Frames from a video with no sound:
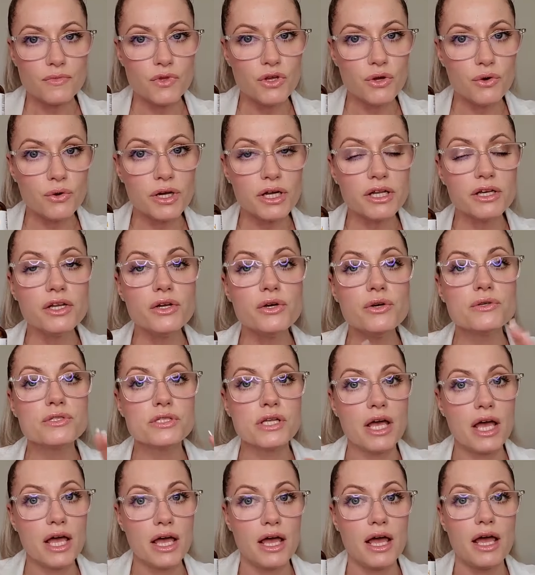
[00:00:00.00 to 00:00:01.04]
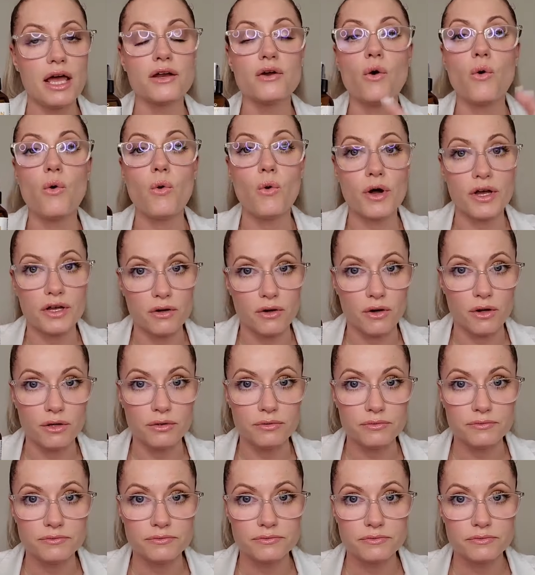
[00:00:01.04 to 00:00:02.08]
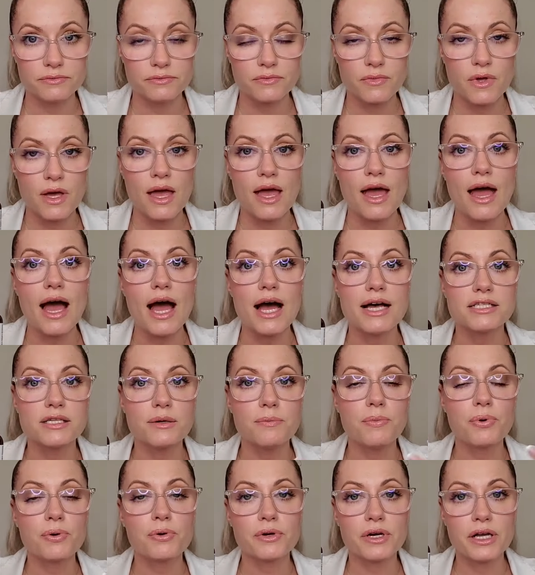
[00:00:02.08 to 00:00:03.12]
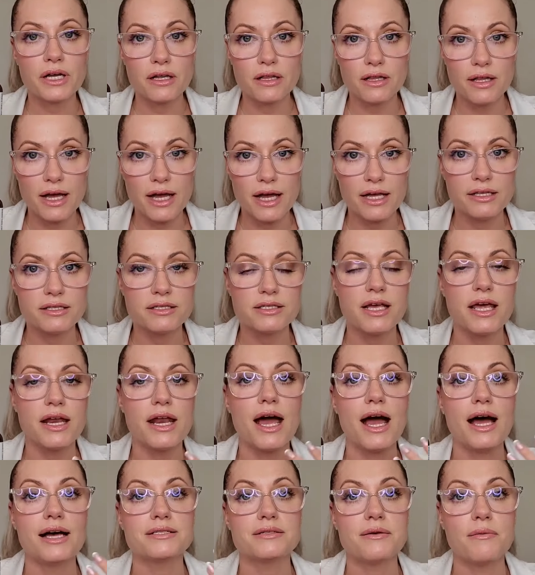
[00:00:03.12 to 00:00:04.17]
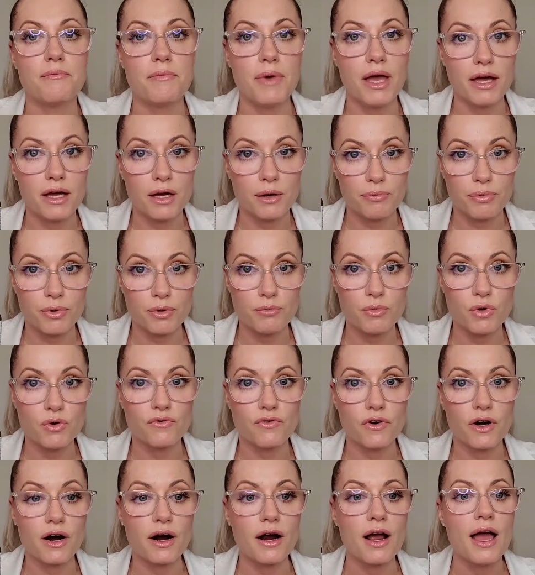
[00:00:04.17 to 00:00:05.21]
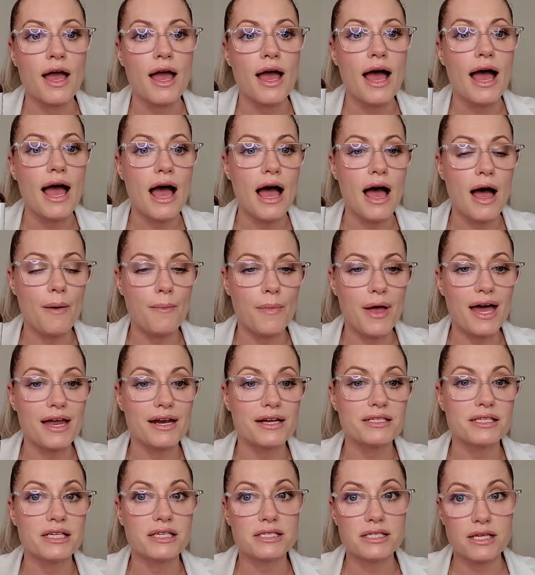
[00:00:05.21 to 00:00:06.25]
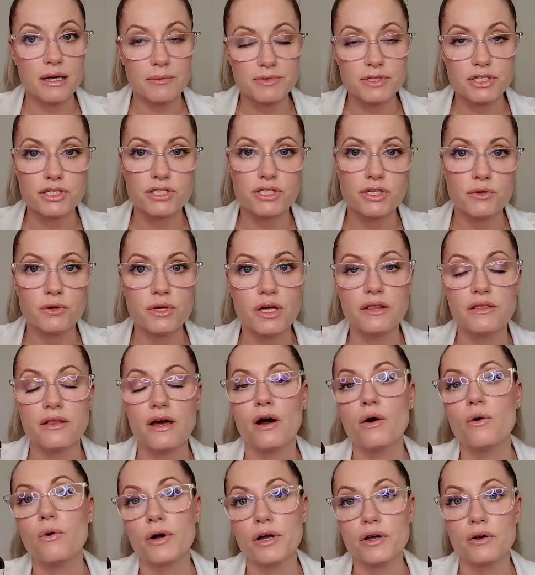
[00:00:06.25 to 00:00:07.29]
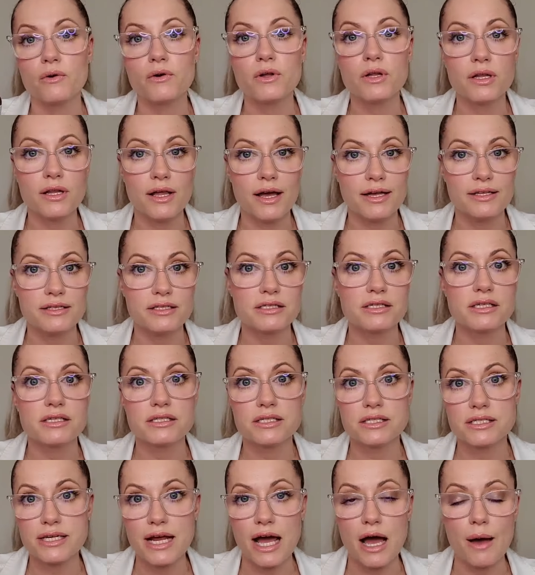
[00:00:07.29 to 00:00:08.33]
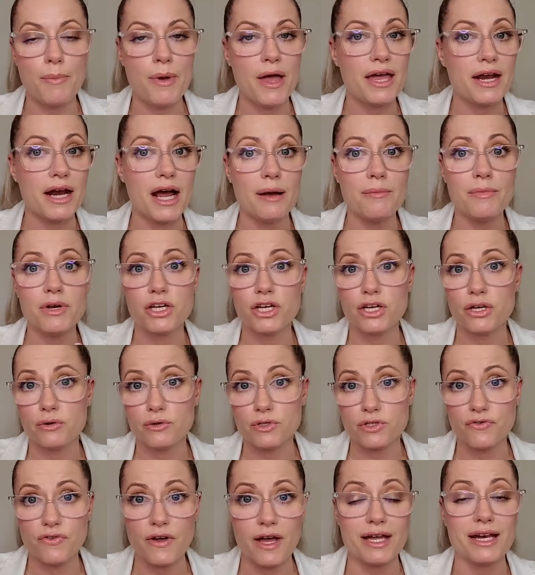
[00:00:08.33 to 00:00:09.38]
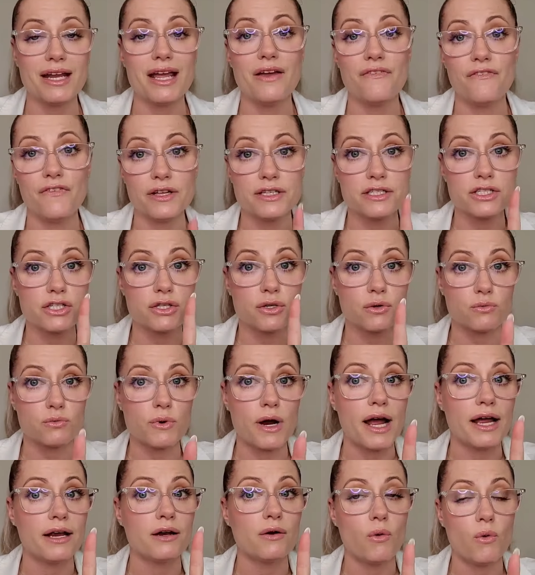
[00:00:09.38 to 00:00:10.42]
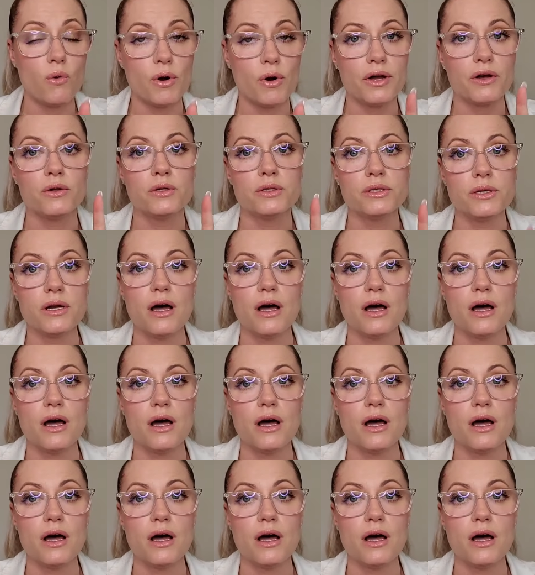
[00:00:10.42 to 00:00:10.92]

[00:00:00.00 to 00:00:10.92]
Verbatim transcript: You can use an oil as a pre-cleanse and as a makeup remover um, and as a substitute in that oil cleanse step. And I'm a huge fan if it's the right oil.